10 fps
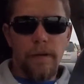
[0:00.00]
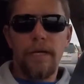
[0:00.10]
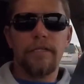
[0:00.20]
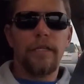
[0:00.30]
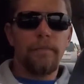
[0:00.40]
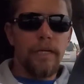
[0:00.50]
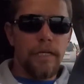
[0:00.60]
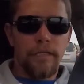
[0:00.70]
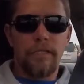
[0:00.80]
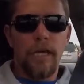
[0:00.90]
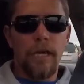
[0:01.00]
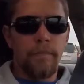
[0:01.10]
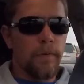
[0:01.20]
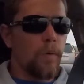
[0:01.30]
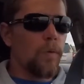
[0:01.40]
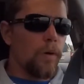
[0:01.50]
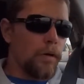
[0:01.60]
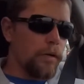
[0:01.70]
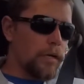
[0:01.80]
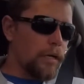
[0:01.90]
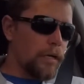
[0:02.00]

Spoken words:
basically be the same, or